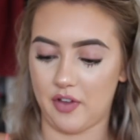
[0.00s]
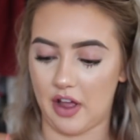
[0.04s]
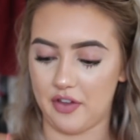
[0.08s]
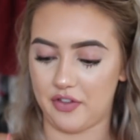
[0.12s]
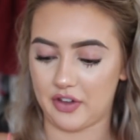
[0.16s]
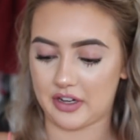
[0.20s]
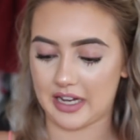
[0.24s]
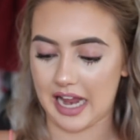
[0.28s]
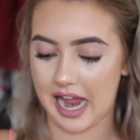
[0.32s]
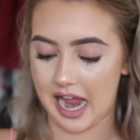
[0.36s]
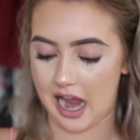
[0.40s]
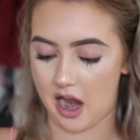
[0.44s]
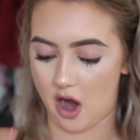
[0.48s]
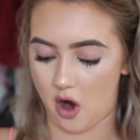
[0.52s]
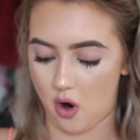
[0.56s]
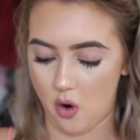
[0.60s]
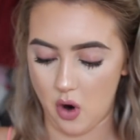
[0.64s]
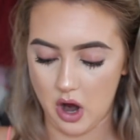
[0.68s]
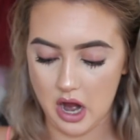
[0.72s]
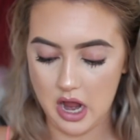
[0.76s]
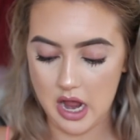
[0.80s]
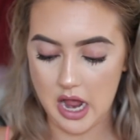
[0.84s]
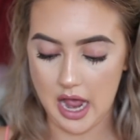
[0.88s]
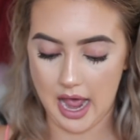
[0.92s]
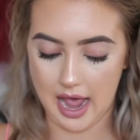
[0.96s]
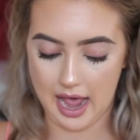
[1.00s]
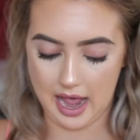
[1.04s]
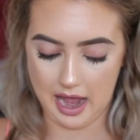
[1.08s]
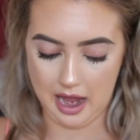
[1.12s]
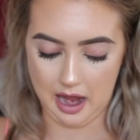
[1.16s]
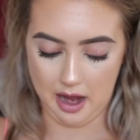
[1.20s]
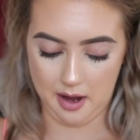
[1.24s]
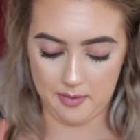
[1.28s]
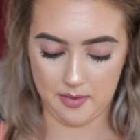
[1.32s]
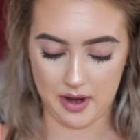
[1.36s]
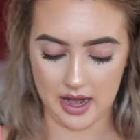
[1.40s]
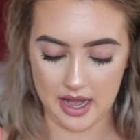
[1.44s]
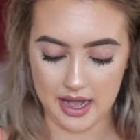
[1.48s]
with like the cow
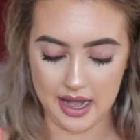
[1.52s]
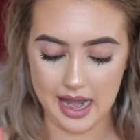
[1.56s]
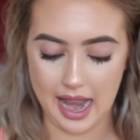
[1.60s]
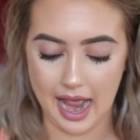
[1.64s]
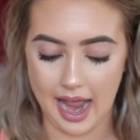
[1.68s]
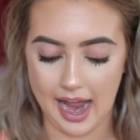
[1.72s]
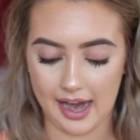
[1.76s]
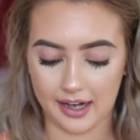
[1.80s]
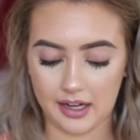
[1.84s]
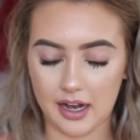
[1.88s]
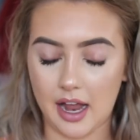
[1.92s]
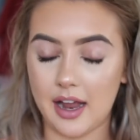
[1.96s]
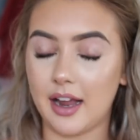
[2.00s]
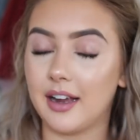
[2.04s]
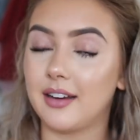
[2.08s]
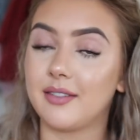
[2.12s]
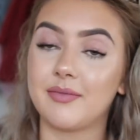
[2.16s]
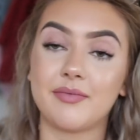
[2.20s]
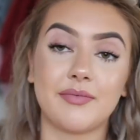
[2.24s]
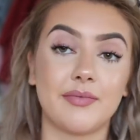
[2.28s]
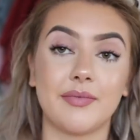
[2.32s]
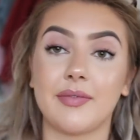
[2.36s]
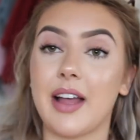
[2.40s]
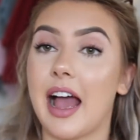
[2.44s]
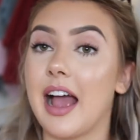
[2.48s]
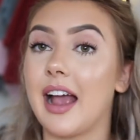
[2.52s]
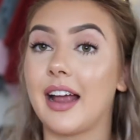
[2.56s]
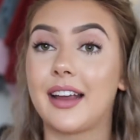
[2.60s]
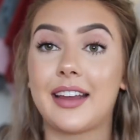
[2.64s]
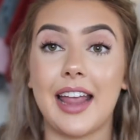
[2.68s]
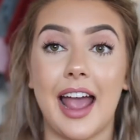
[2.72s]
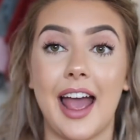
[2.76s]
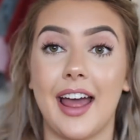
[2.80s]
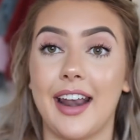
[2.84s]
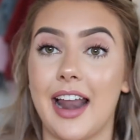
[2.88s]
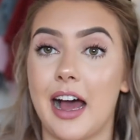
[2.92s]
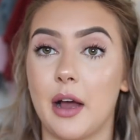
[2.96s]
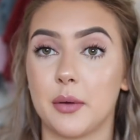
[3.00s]
leg.
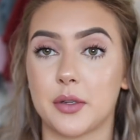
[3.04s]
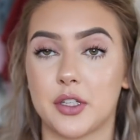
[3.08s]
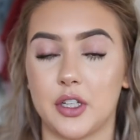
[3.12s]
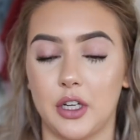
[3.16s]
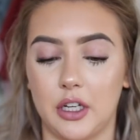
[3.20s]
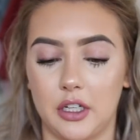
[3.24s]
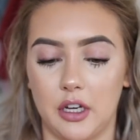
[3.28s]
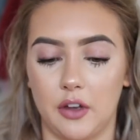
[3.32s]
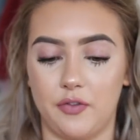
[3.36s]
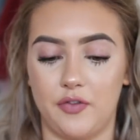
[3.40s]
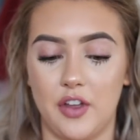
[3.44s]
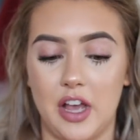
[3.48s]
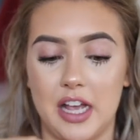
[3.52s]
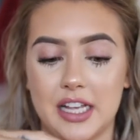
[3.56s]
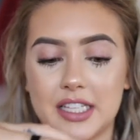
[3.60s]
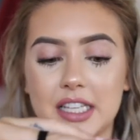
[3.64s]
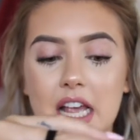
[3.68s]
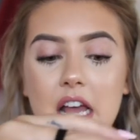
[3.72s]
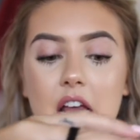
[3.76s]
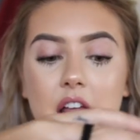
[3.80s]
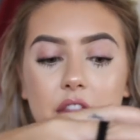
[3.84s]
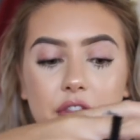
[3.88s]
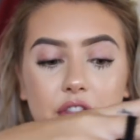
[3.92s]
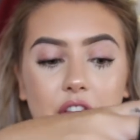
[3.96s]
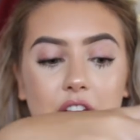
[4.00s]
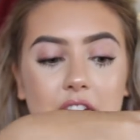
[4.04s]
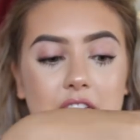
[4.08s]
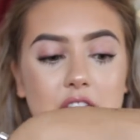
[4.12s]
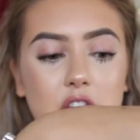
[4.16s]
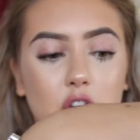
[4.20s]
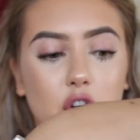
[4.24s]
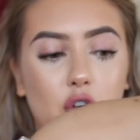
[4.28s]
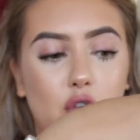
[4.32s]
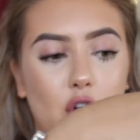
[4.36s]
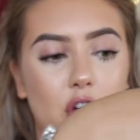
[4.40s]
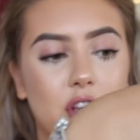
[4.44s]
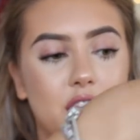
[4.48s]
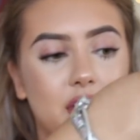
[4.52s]
Again, absolutely love this.
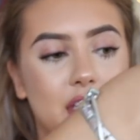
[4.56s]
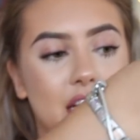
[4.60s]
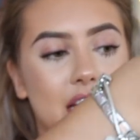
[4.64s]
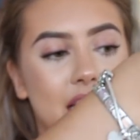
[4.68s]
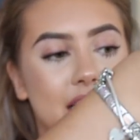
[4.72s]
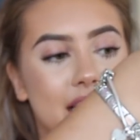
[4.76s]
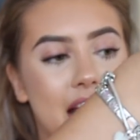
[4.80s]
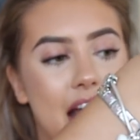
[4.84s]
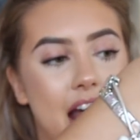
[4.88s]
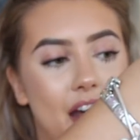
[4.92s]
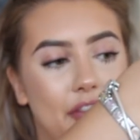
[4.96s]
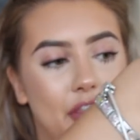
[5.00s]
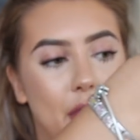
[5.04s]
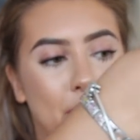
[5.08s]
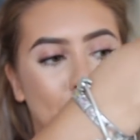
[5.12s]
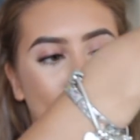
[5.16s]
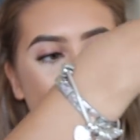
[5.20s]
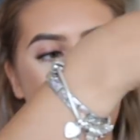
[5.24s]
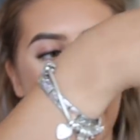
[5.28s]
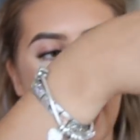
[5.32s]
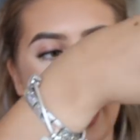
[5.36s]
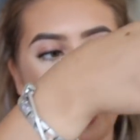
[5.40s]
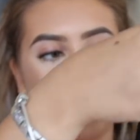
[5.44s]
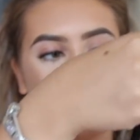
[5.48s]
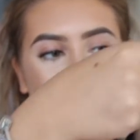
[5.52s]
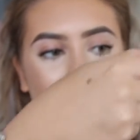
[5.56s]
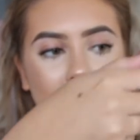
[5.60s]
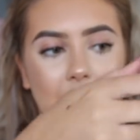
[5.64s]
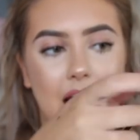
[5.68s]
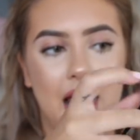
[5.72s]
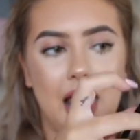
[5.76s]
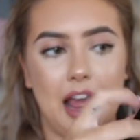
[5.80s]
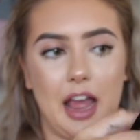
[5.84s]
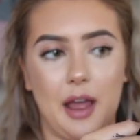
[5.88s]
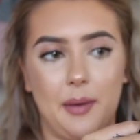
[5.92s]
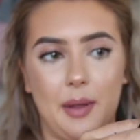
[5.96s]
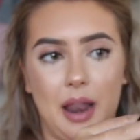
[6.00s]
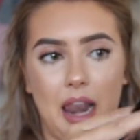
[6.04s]
This crosses at the back,
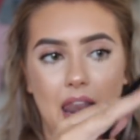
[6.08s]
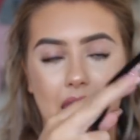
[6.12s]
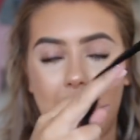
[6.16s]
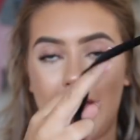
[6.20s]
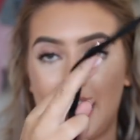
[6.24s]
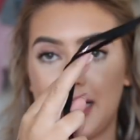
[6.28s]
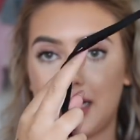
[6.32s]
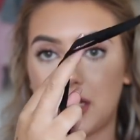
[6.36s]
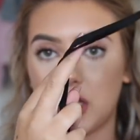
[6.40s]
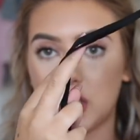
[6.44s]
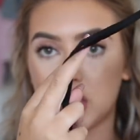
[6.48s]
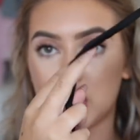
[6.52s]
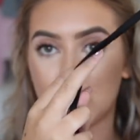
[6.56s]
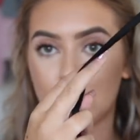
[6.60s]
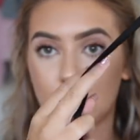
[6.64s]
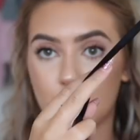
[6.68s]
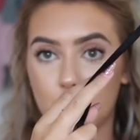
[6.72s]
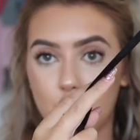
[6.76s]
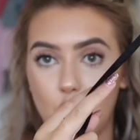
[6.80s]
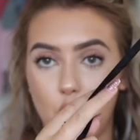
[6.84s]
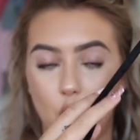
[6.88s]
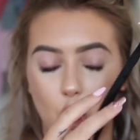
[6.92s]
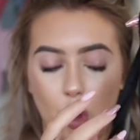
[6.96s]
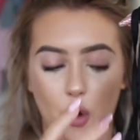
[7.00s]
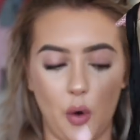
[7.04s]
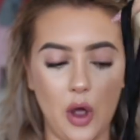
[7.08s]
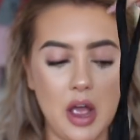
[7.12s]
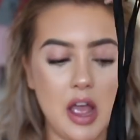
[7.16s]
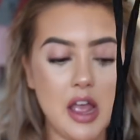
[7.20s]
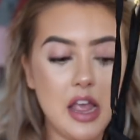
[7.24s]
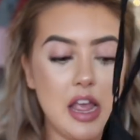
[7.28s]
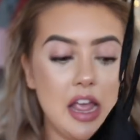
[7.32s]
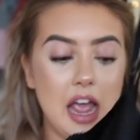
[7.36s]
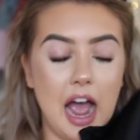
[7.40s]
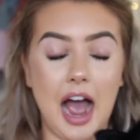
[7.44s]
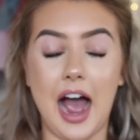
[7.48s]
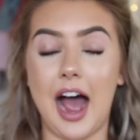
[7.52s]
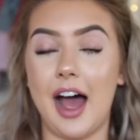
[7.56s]
like so.
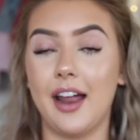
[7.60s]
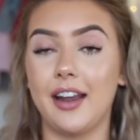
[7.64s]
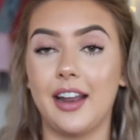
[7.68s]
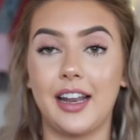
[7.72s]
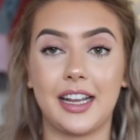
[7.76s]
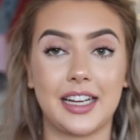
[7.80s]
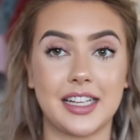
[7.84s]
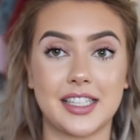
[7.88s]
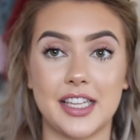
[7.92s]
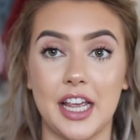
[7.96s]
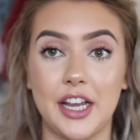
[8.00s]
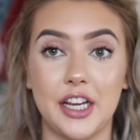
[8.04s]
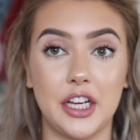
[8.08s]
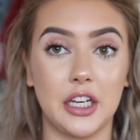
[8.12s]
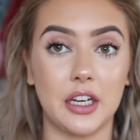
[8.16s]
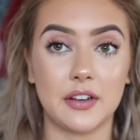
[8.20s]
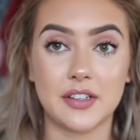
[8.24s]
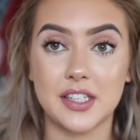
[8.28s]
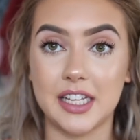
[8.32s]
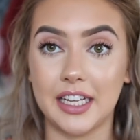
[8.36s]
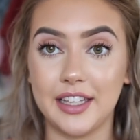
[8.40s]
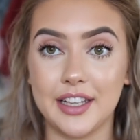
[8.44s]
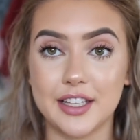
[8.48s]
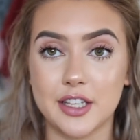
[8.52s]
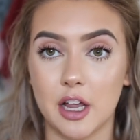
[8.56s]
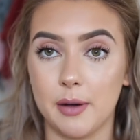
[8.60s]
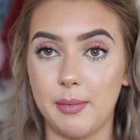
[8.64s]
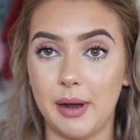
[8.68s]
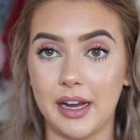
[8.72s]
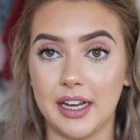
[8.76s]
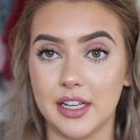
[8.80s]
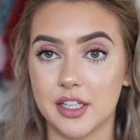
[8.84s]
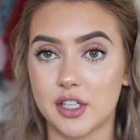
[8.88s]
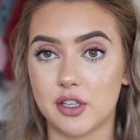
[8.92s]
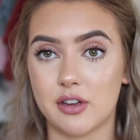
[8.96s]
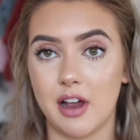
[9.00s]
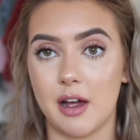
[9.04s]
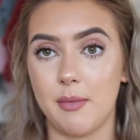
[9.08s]
And like I say, you'll have seen this on
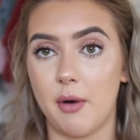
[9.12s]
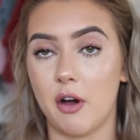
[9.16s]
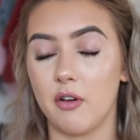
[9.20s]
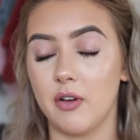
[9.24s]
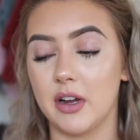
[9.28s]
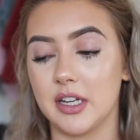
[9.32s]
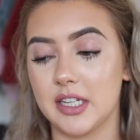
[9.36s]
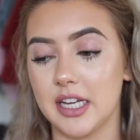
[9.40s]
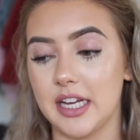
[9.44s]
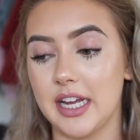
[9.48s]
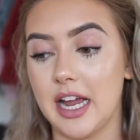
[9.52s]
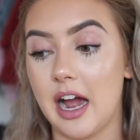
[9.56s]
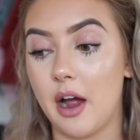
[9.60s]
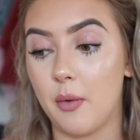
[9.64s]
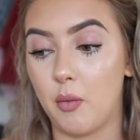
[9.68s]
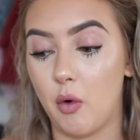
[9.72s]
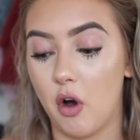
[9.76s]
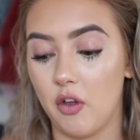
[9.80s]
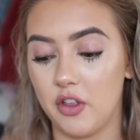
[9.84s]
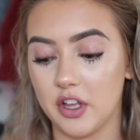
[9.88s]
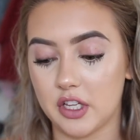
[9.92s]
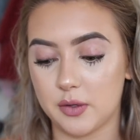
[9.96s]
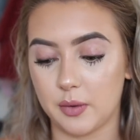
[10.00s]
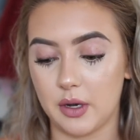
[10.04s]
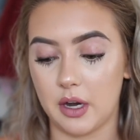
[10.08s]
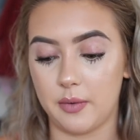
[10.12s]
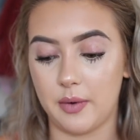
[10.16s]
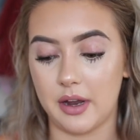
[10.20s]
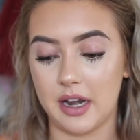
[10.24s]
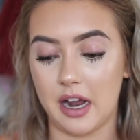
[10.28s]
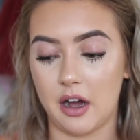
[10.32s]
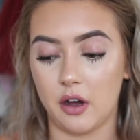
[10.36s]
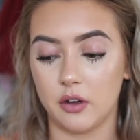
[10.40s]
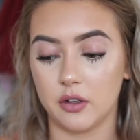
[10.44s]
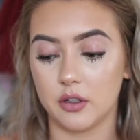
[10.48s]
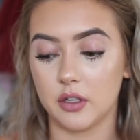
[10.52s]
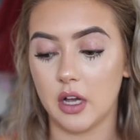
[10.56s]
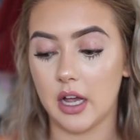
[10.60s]
my Instagram already. I wore this when I
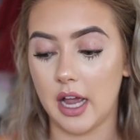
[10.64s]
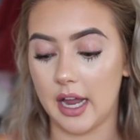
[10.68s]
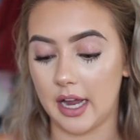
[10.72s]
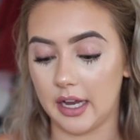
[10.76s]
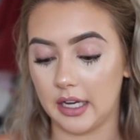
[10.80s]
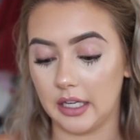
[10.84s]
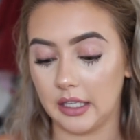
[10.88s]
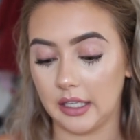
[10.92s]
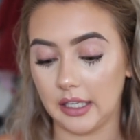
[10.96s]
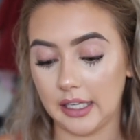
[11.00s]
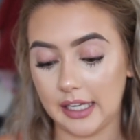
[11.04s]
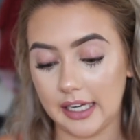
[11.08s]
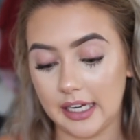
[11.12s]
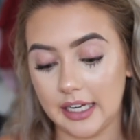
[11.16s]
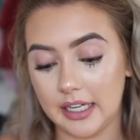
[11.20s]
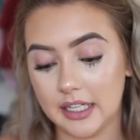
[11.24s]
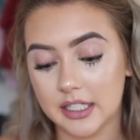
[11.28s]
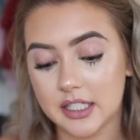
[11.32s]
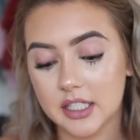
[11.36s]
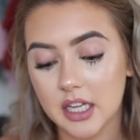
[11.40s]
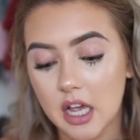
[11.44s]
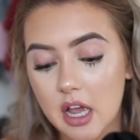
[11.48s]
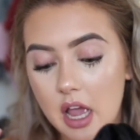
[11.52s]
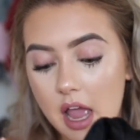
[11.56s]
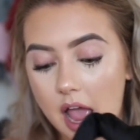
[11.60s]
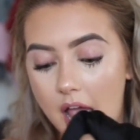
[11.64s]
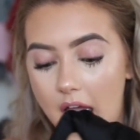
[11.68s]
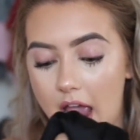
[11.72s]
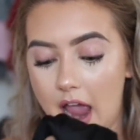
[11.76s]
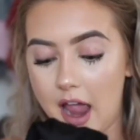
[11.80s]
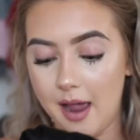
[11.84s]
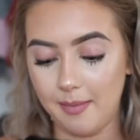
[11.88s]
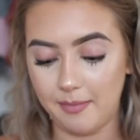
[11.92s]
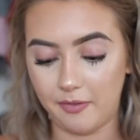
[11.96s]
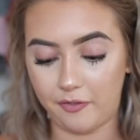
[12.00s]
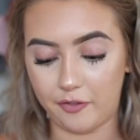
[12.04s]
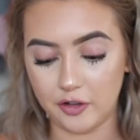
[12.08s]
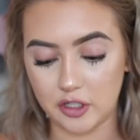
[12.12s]
went out in Leeds
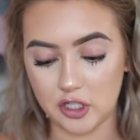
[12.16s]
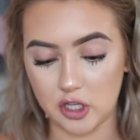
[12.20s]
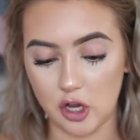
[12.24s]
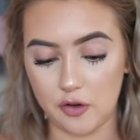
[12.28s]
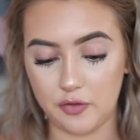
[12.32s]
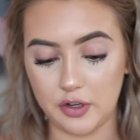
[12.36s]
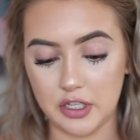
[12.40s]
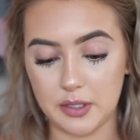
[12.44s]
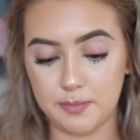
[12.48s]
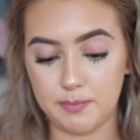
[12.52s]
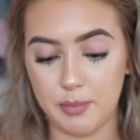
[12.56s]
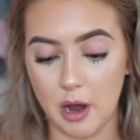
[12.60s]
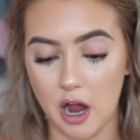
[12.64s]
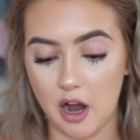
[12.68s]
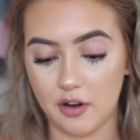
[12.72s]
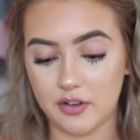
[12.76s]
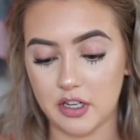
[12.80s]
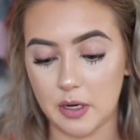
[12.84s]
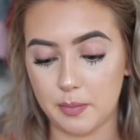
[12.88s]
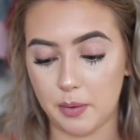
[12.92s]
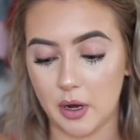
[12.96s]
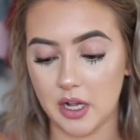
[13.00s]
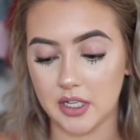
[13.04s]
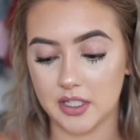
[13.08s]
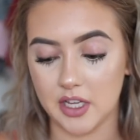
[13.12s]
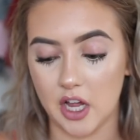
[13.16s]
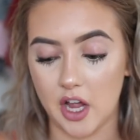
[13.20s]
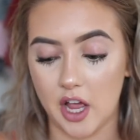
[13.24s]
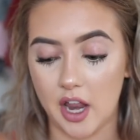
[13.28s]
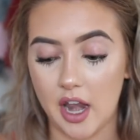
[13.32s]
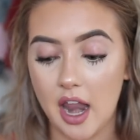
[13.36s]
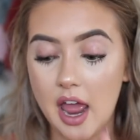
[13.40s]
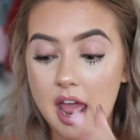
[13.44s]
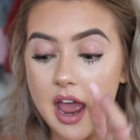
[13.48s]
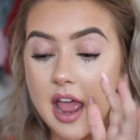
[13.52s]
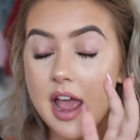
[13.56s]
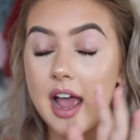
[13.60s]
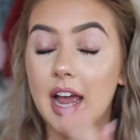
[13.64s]
for Sophie's birthday
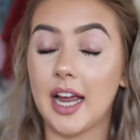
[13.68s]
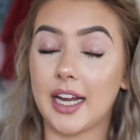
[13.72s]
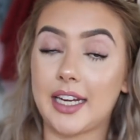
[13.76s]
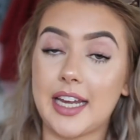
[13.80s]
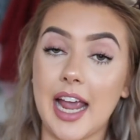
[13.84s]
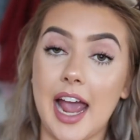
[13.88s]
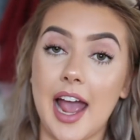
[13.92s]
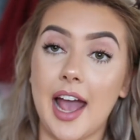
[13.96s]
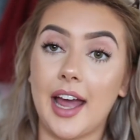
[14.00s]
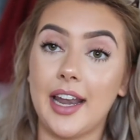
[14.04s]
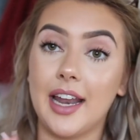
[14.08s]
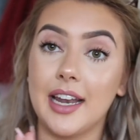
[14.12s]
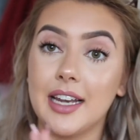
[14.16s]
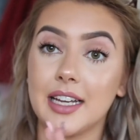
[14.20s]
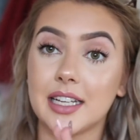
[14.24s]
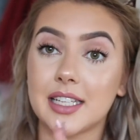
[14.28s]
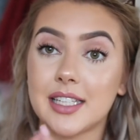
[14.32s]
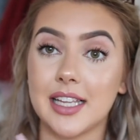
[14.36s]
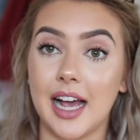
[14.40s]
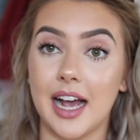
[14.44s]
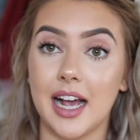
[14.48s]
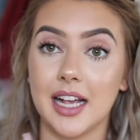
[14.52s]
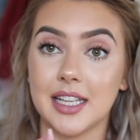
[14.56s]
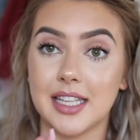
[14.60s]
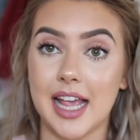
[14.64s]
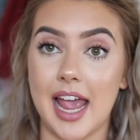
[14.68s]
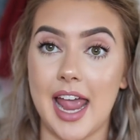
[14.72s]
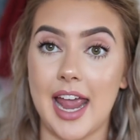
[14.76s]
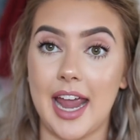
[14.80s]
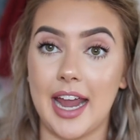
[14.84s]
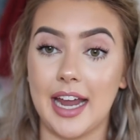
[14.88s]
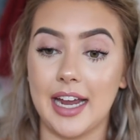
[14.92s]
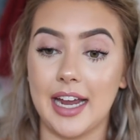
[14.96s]
present. Again, in a size